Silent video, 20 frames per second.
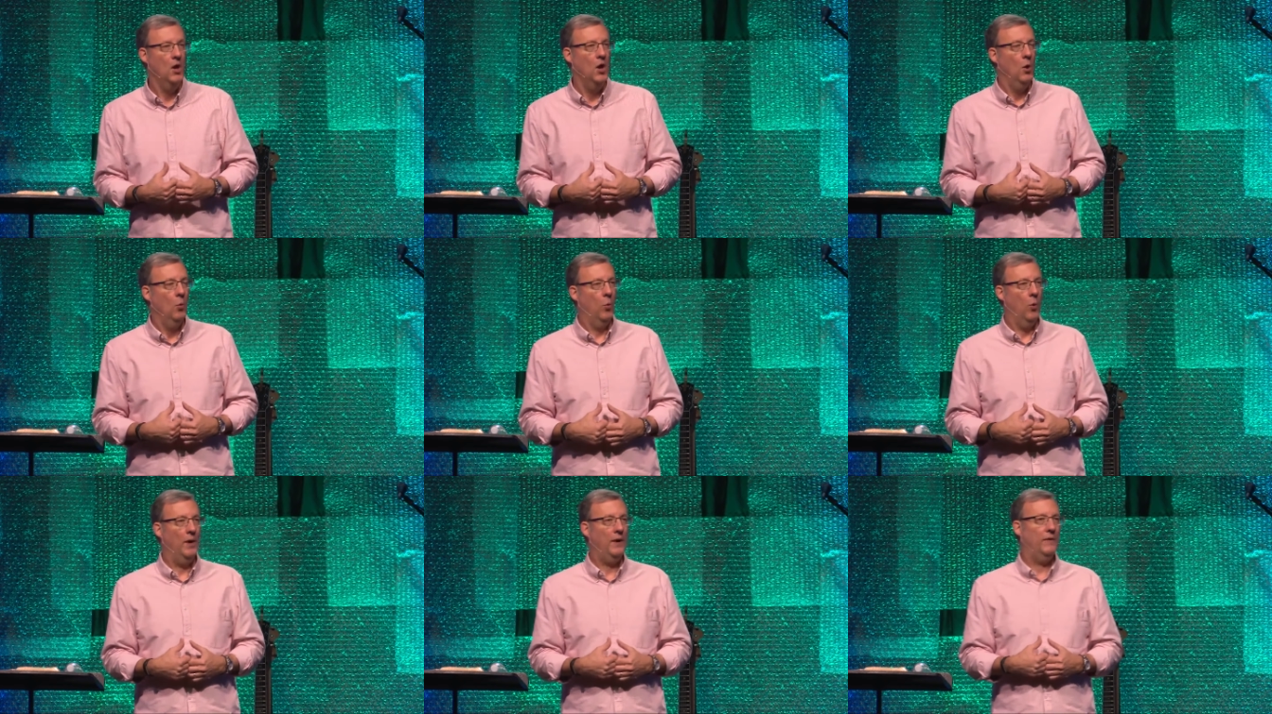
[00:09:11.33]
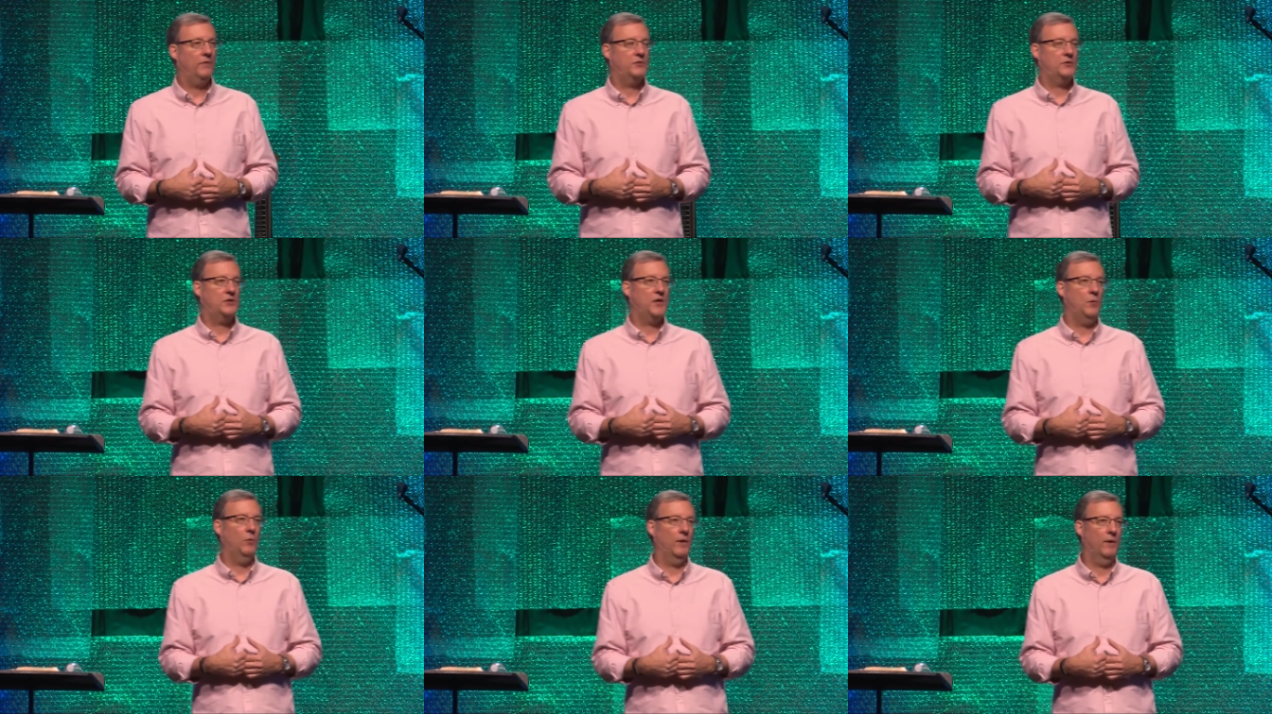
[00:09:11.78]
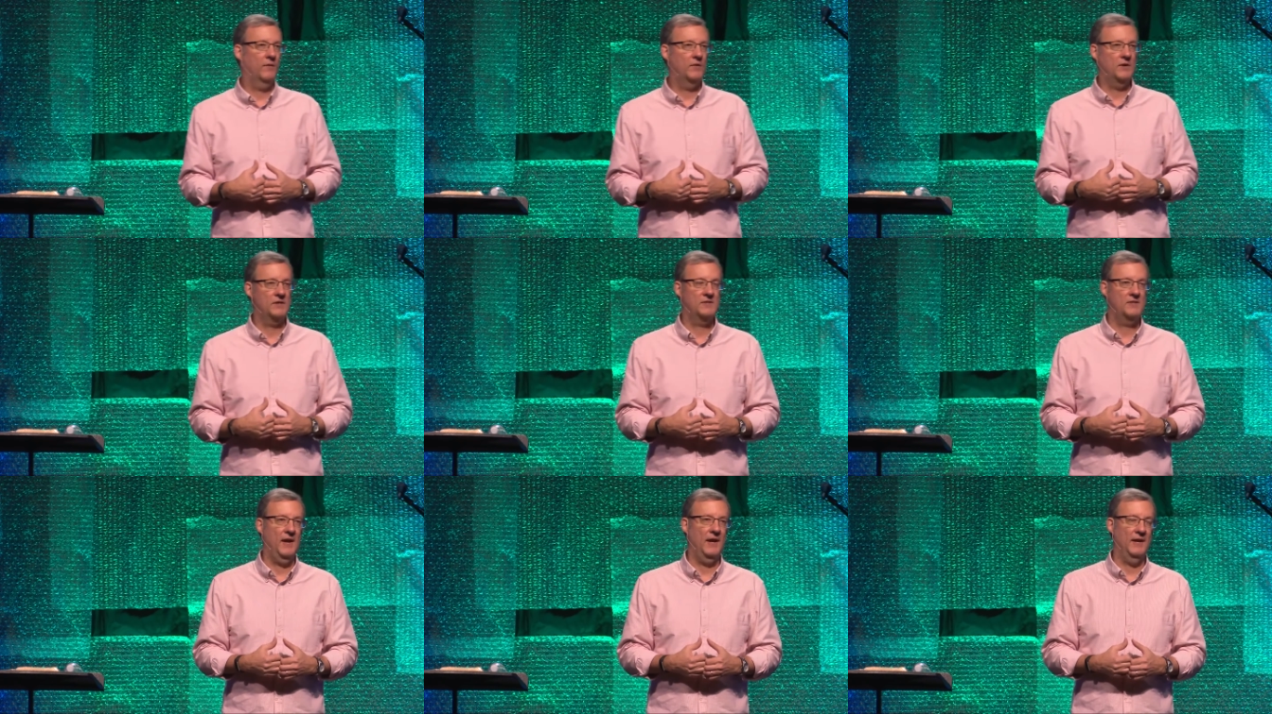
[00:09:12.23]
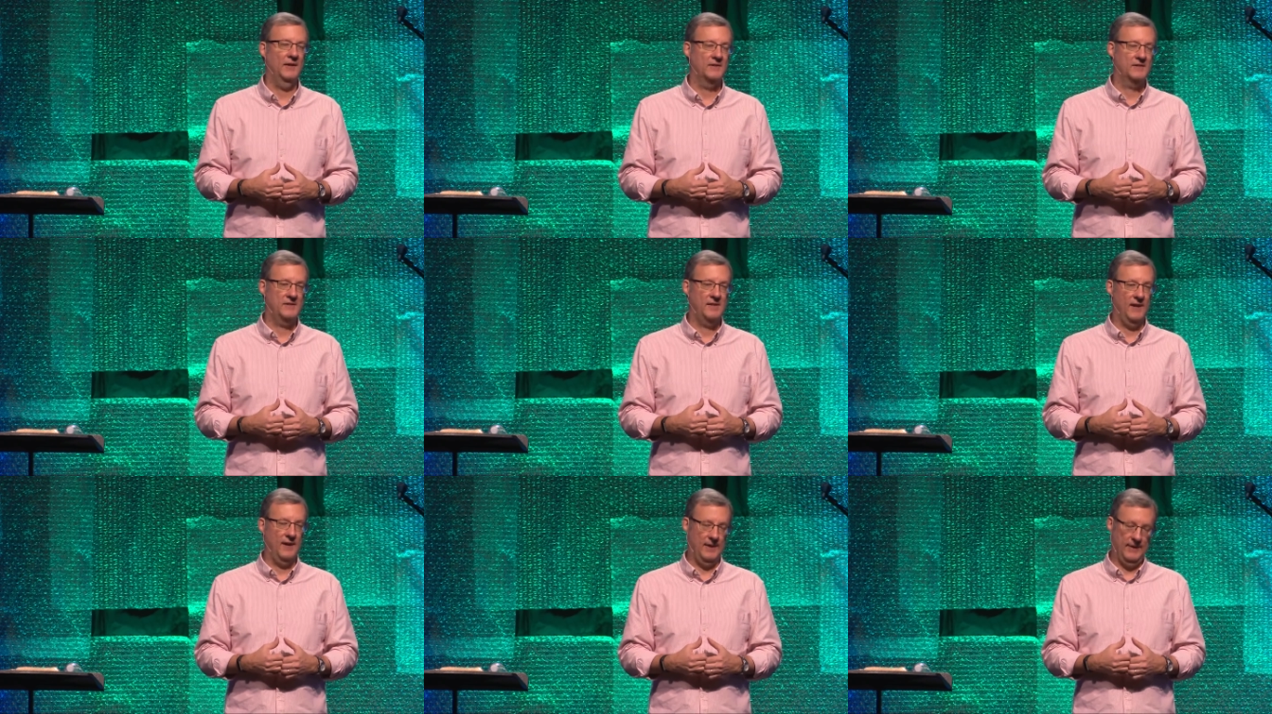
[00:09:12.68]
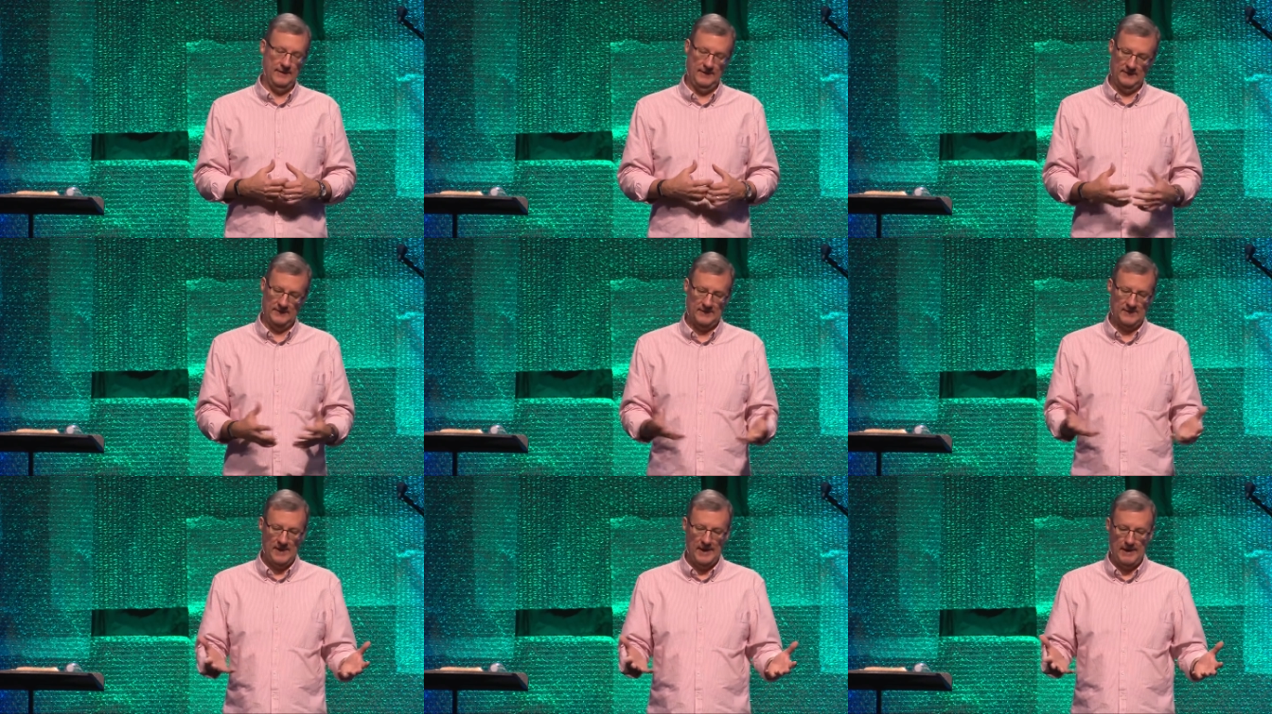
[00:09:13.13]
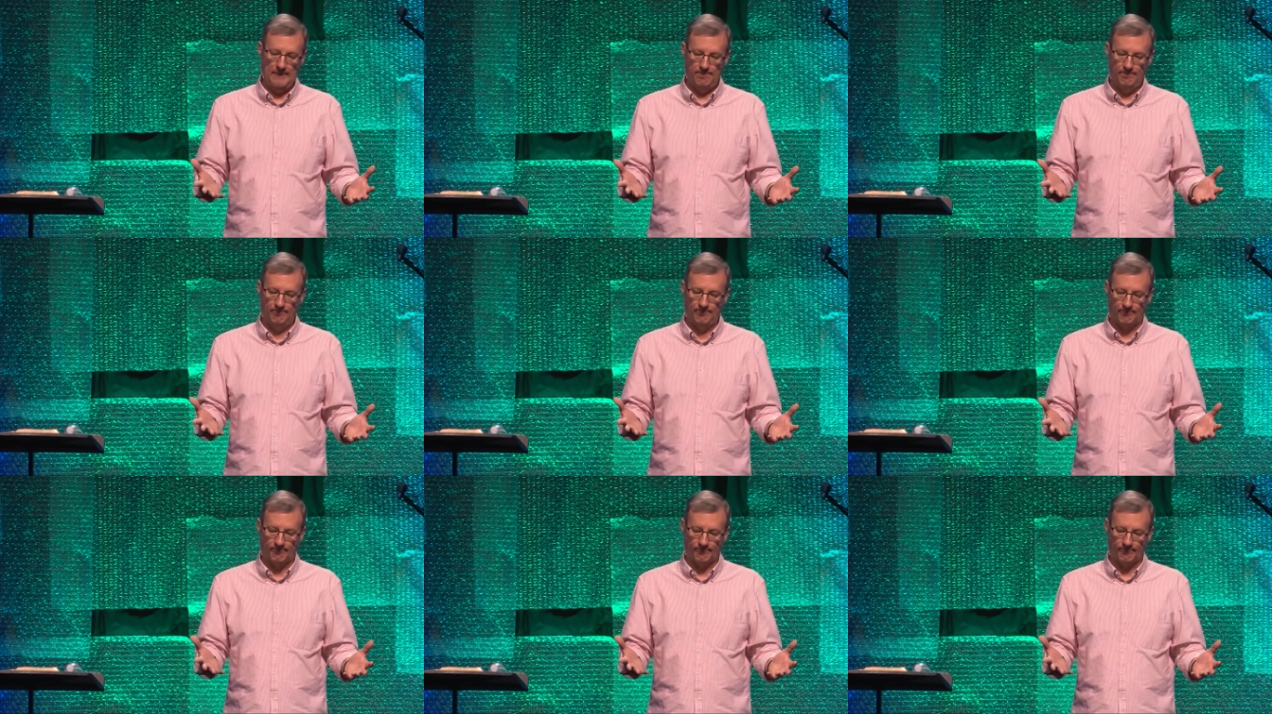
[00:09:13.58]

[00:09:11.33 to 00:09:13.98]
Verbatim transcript: What if she would have just said uh, instead,